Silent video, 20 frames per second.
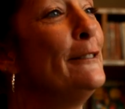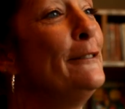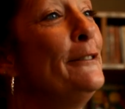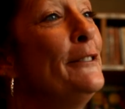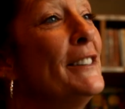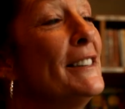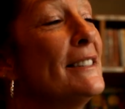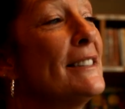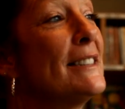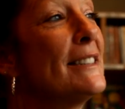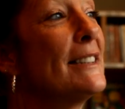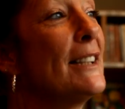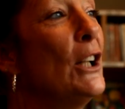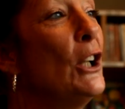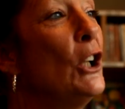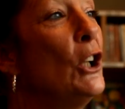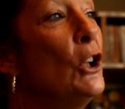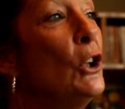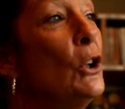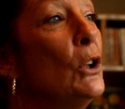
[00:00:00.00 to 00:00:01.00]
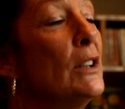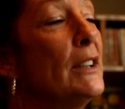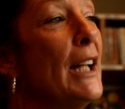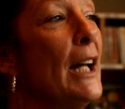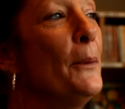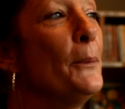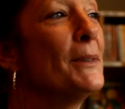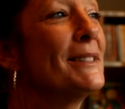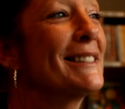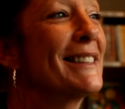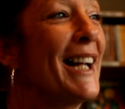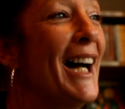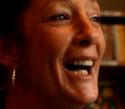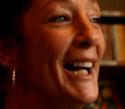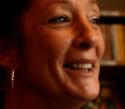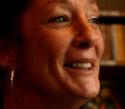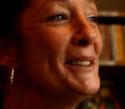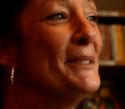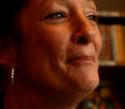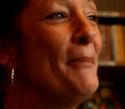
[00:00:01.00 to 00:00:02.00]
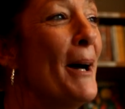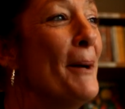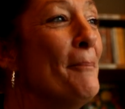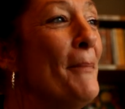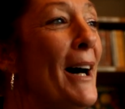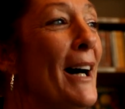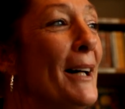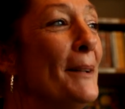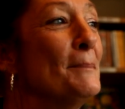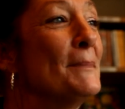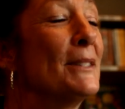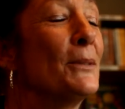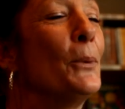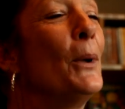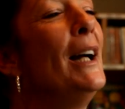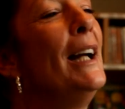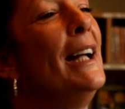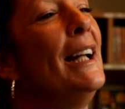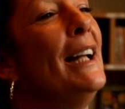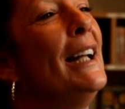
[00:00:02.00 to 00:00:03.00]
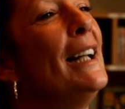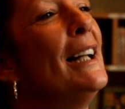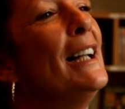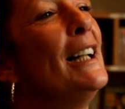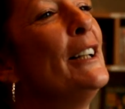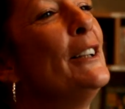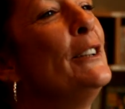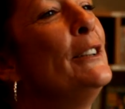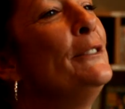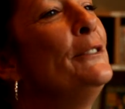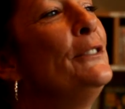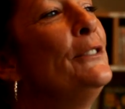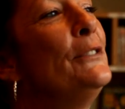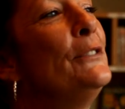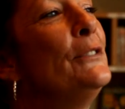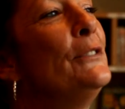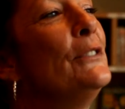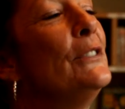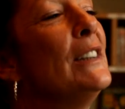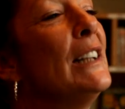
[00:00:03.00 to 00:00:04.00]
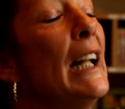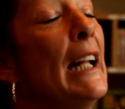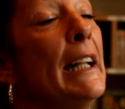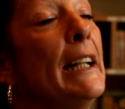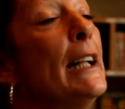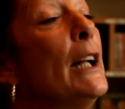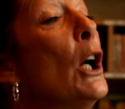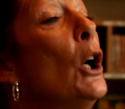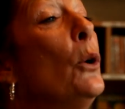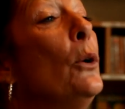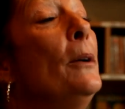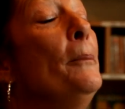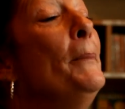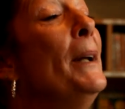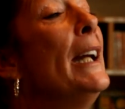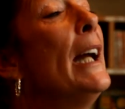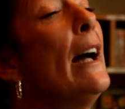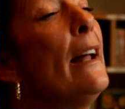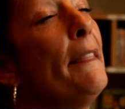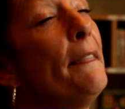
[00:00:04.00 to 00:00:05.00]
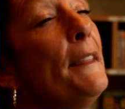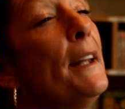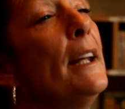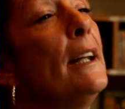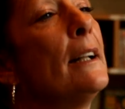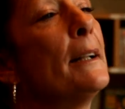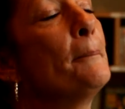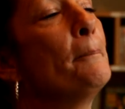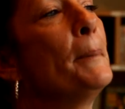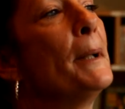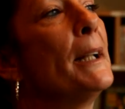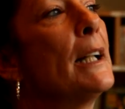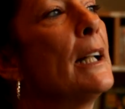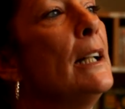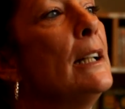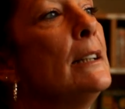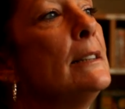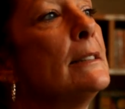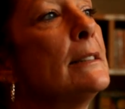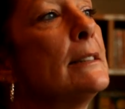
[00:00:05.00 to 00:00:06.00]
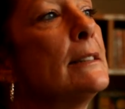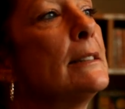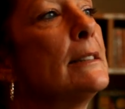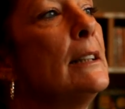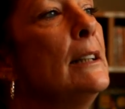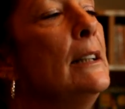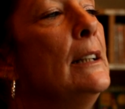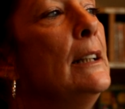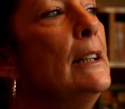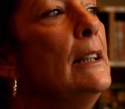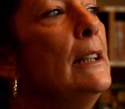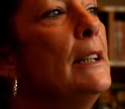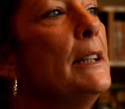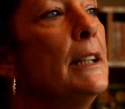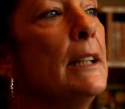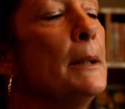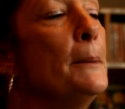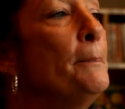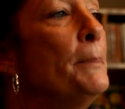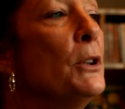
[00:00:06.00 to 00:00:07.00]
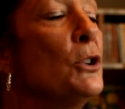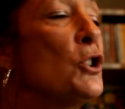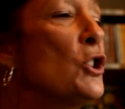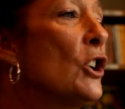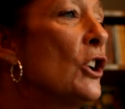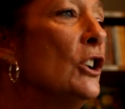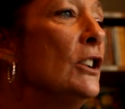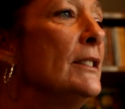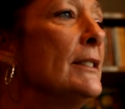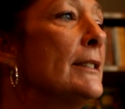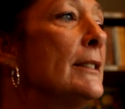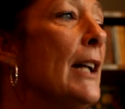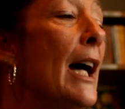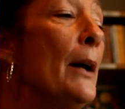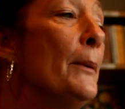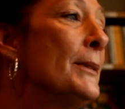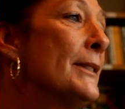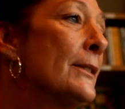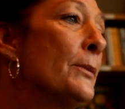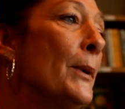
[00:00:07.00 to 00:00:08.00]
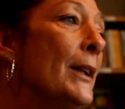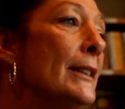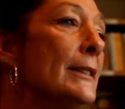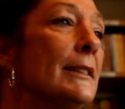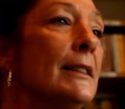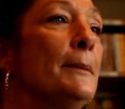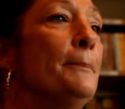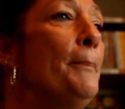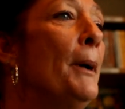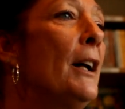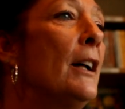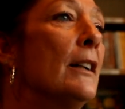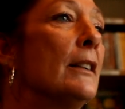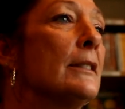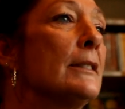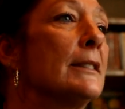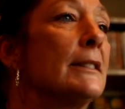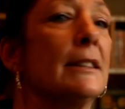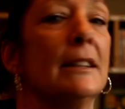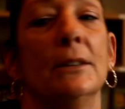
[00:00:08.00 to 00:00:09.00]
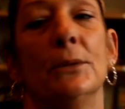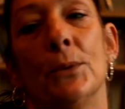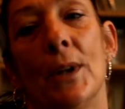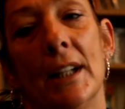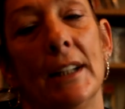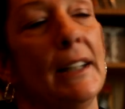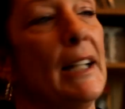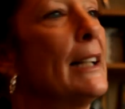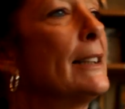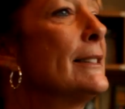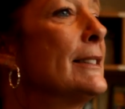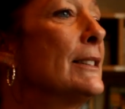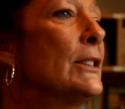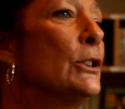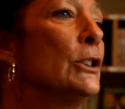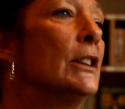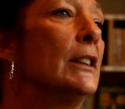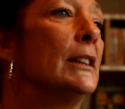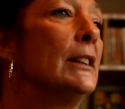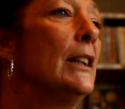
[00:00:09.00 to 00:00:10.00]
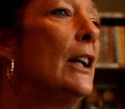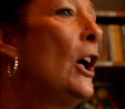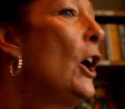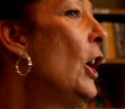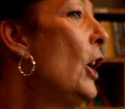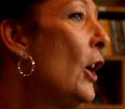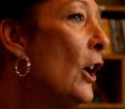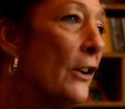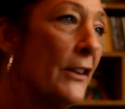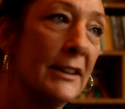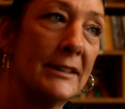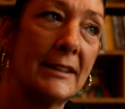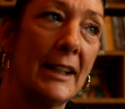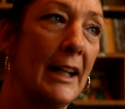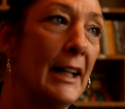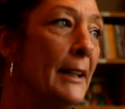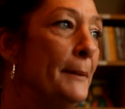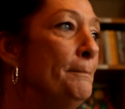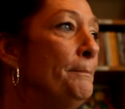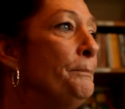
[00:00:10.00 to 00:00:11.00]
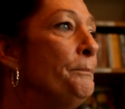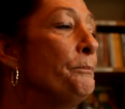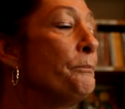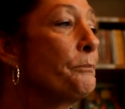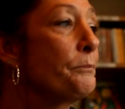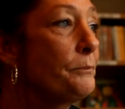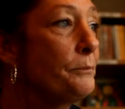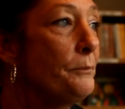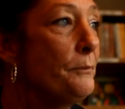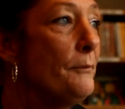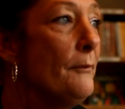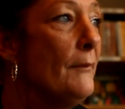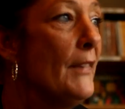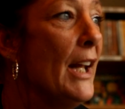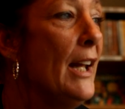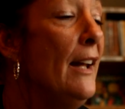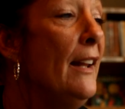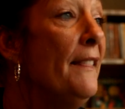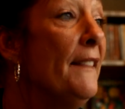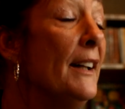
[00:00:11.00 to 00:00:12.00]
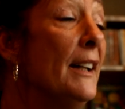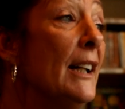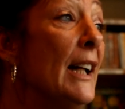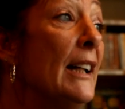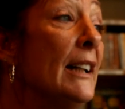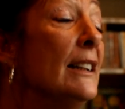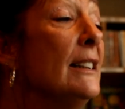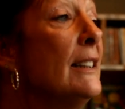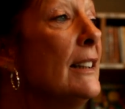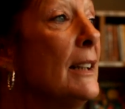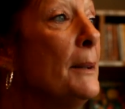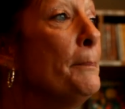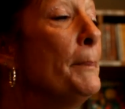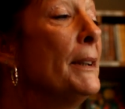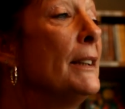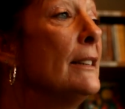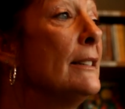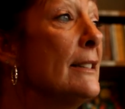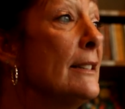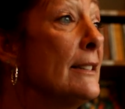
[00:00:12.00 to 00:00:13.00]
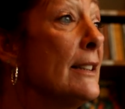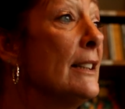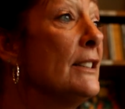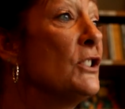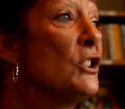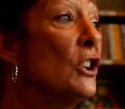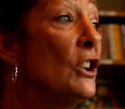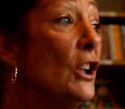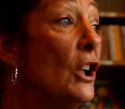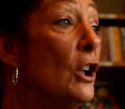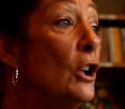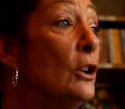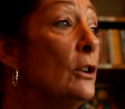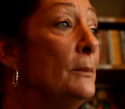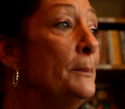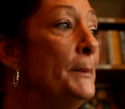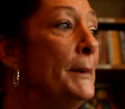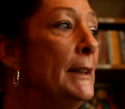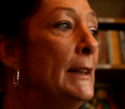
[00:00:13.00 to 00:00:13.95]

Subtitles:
So that was kind of my mom's way of letting go of me, I think, because the abuse, she couldn't, I was raised in bars, sitting right next to her all the time. And then I ended up in the detention home.